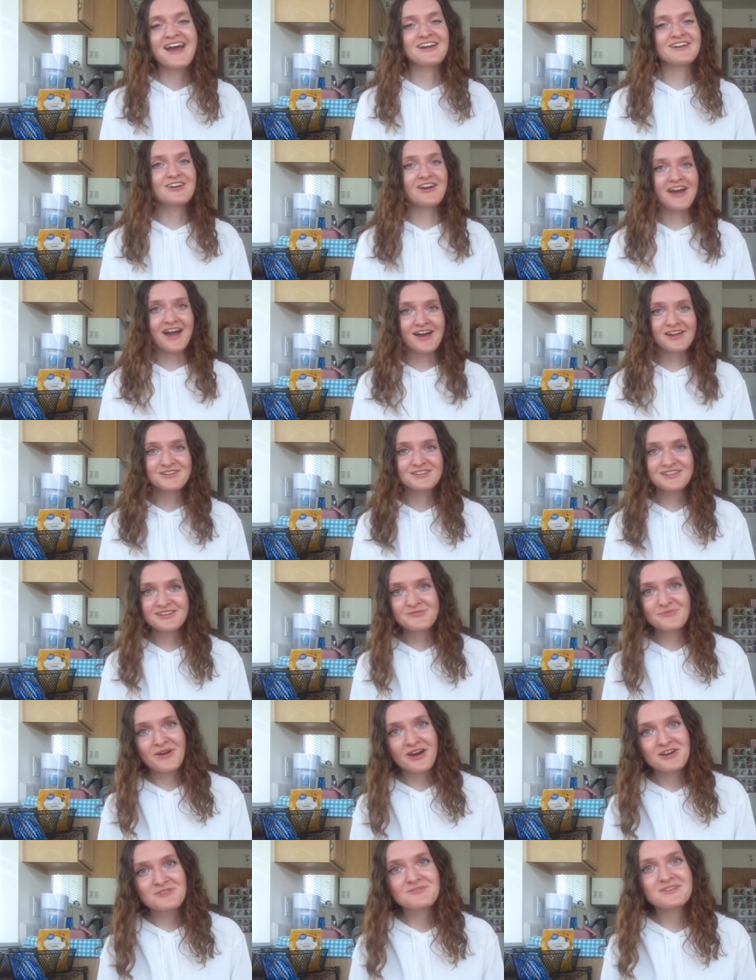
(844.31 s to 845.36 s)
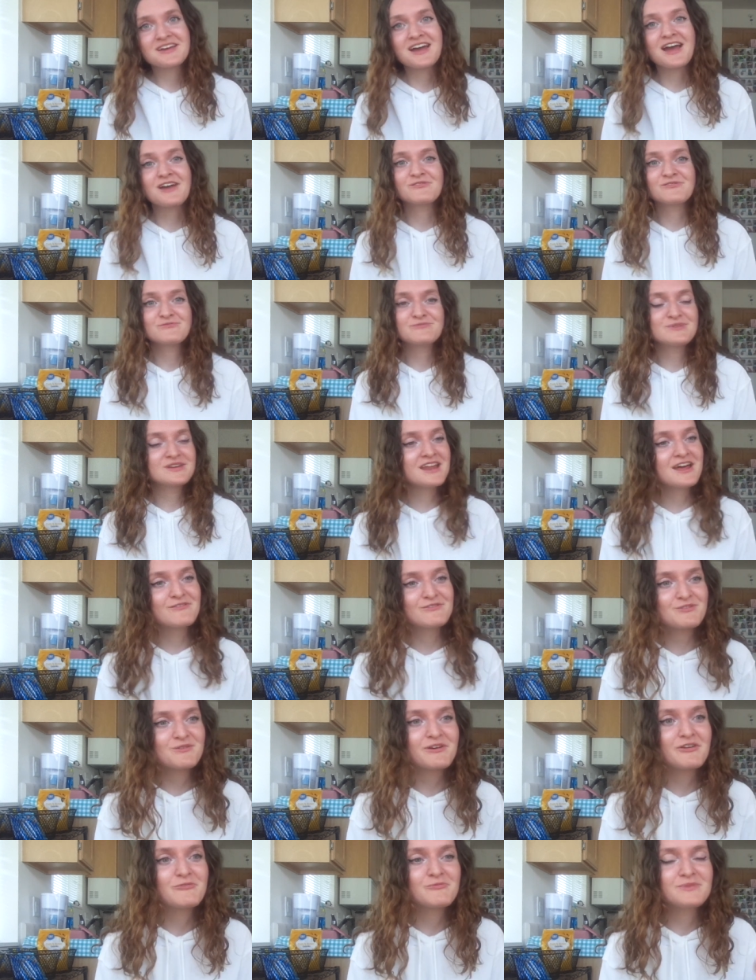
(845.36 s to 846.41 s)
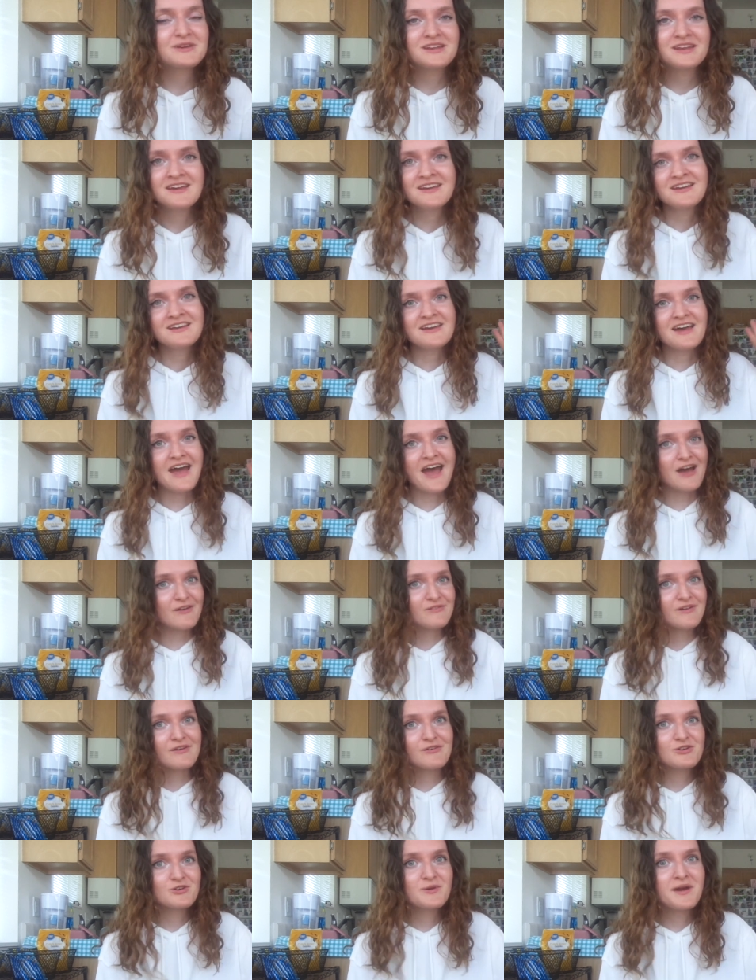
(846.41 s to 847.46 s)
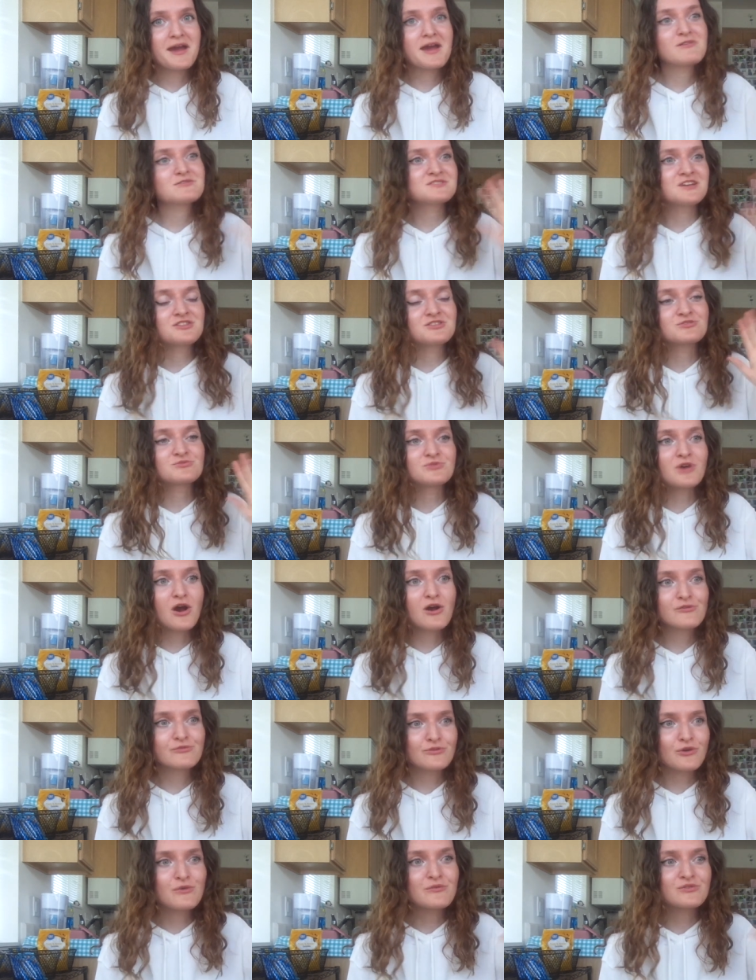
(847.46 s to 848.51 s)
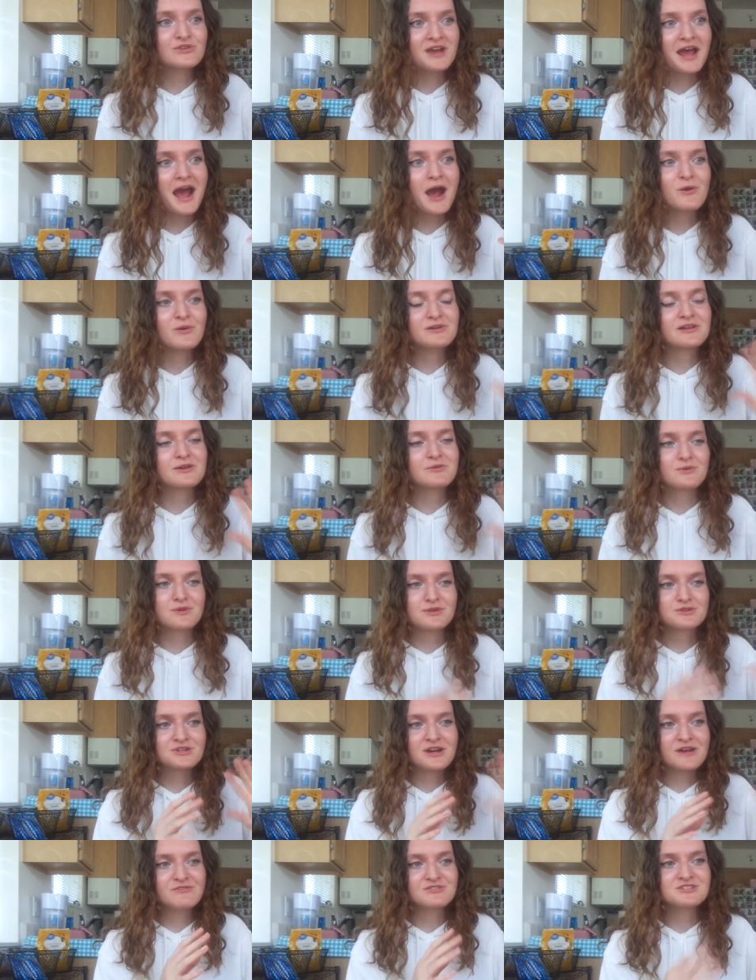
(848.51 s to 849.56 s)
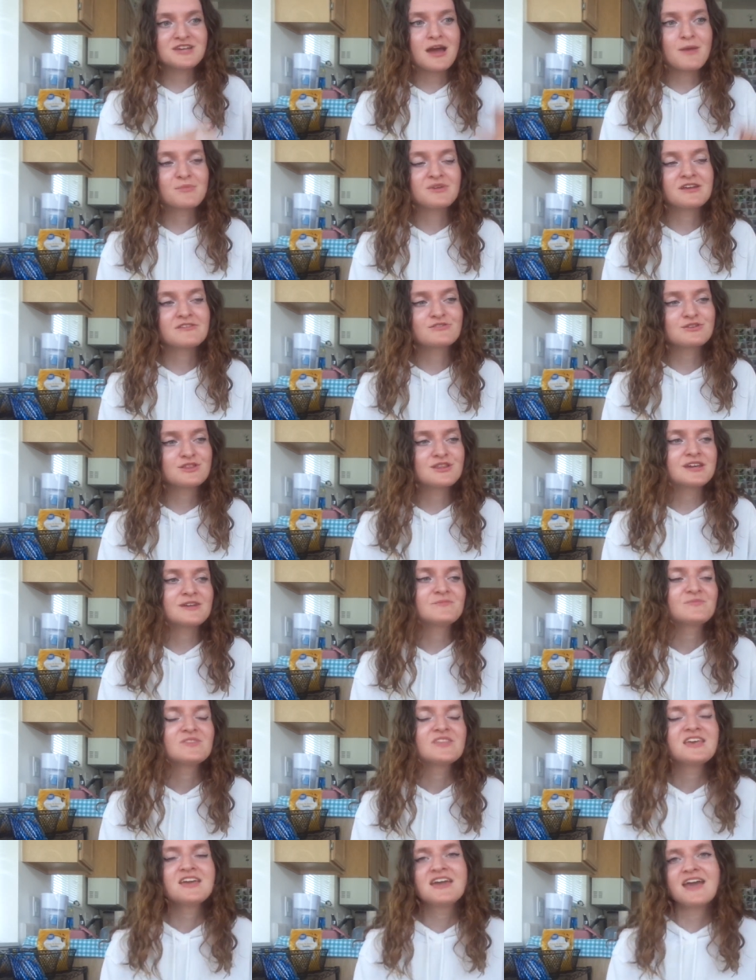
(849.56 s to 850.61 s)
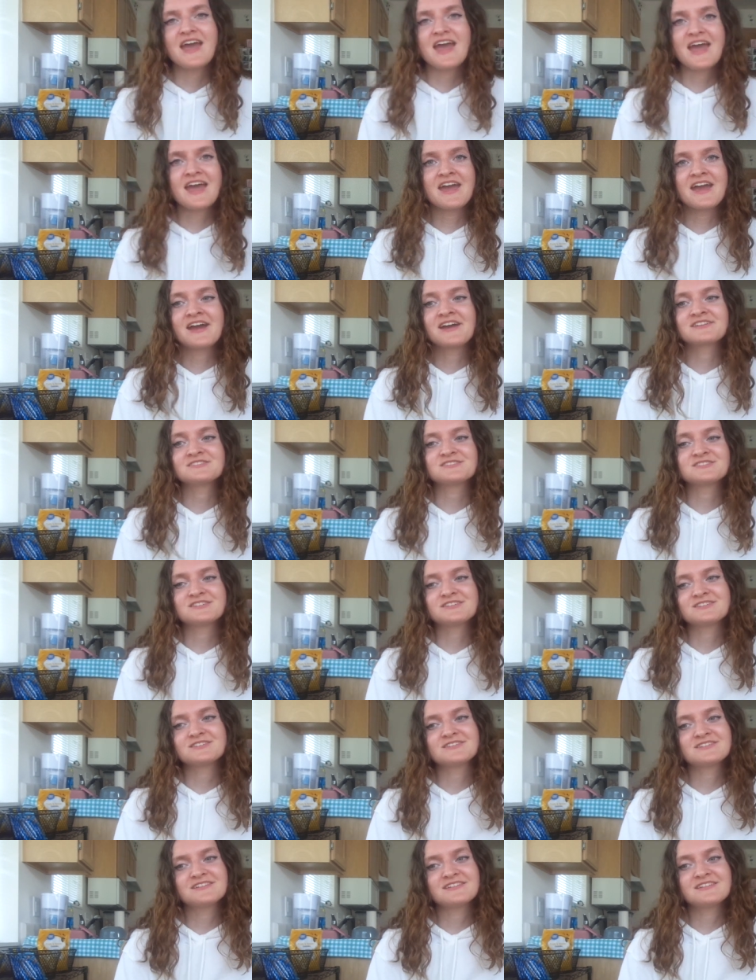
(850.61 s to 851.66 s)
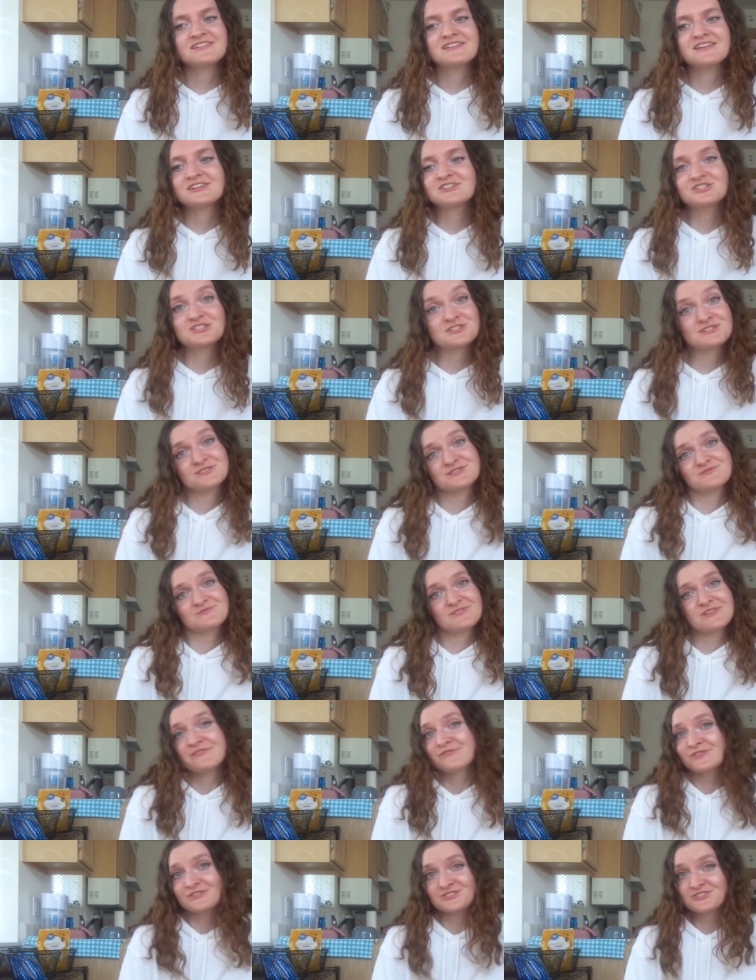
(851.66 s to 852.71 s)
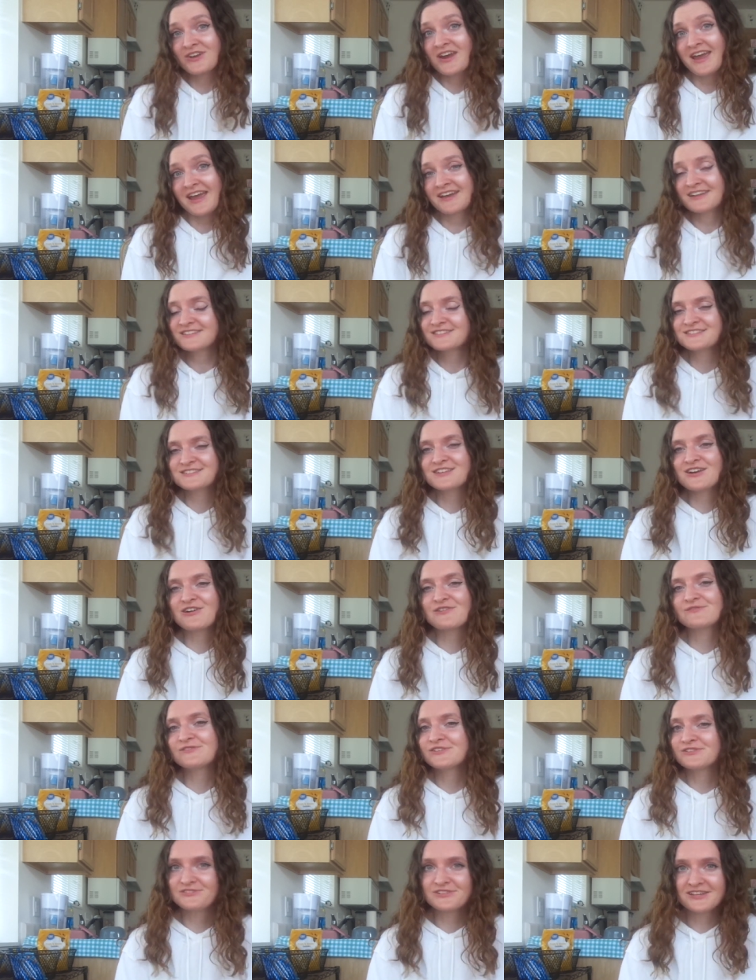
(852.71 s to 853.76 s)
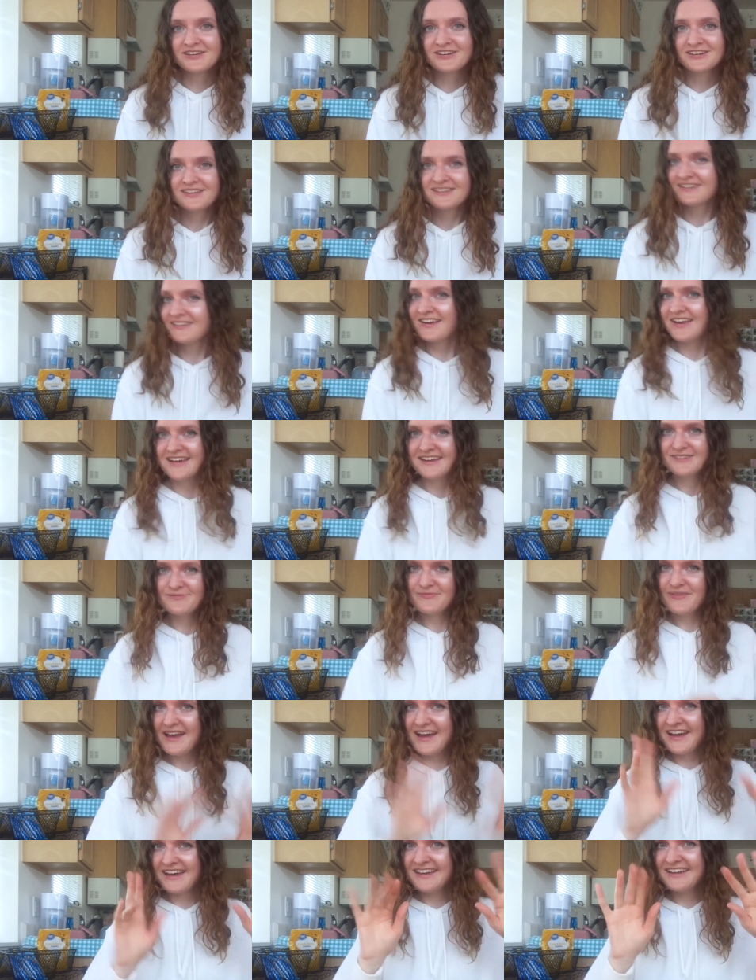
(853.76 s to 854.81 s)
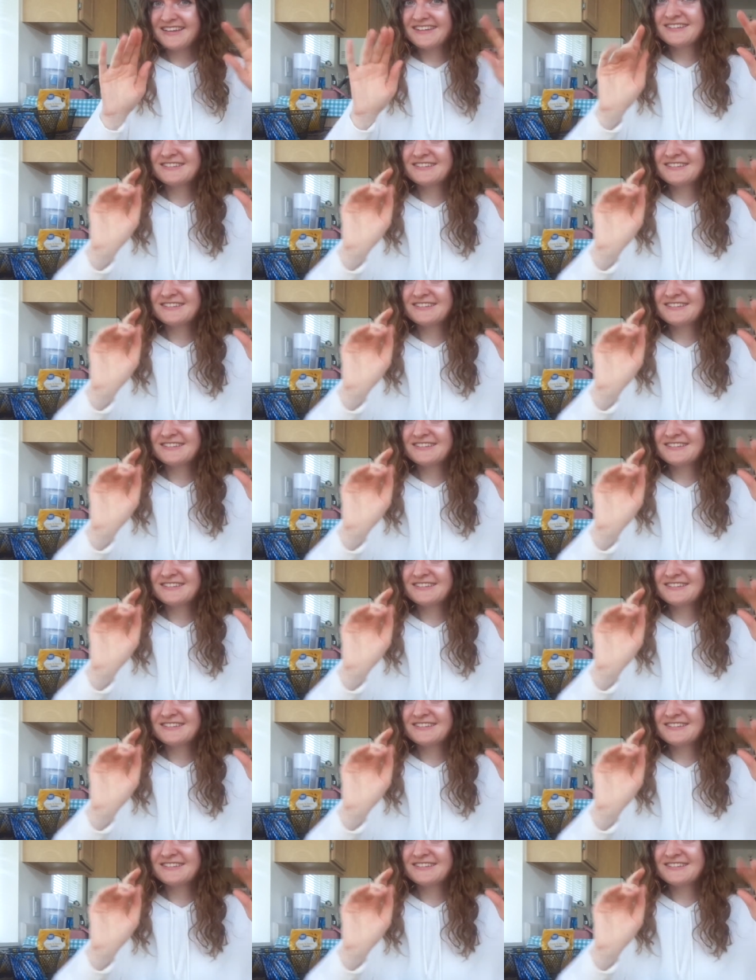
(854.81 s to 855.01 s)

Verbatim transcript: I got out of the apartment. I've been everywhere. I've been half hour away. I was on the road for over an hour, like with travel time and everything. And it just, it feels great. So I'm like, okay, okay, bye.